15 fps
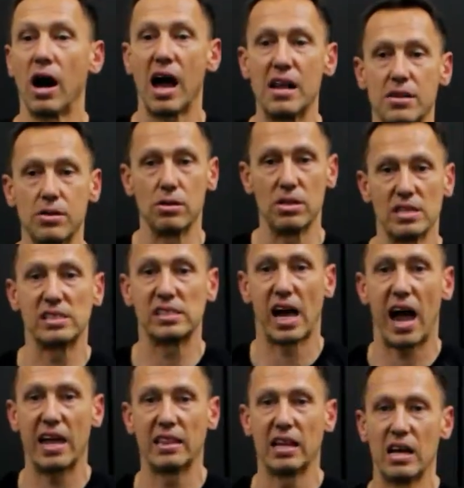I do the
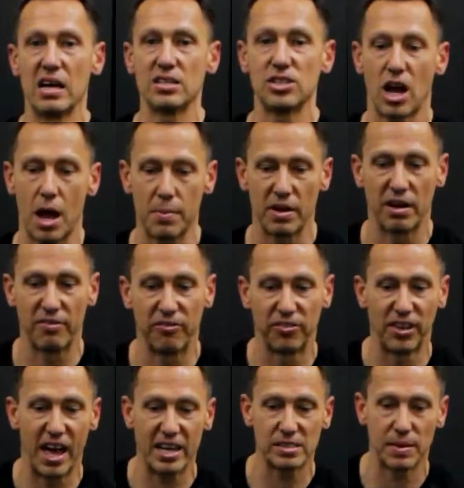side lunge, I'm going to
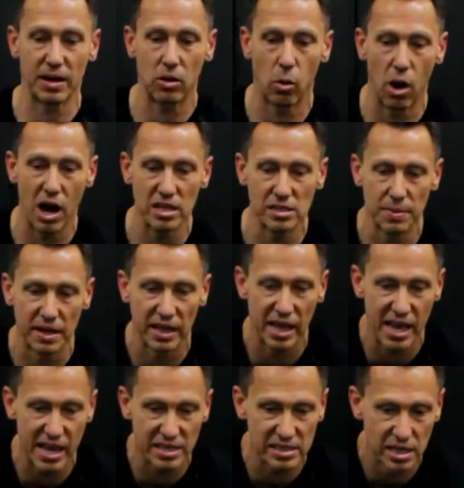flex my quads and my
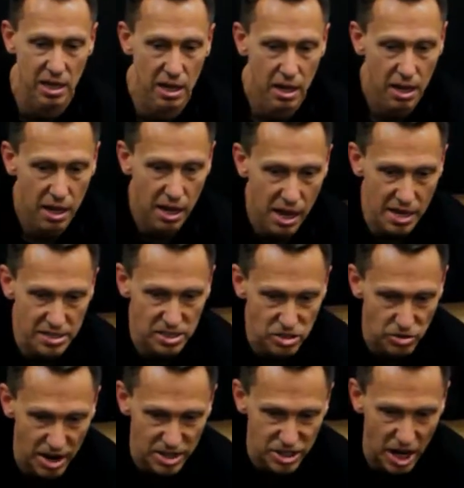legs and
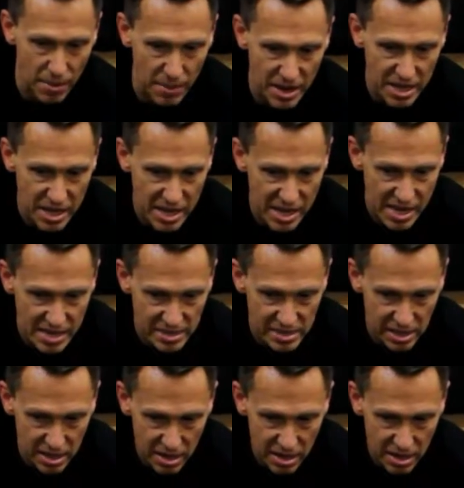stretch out my knees.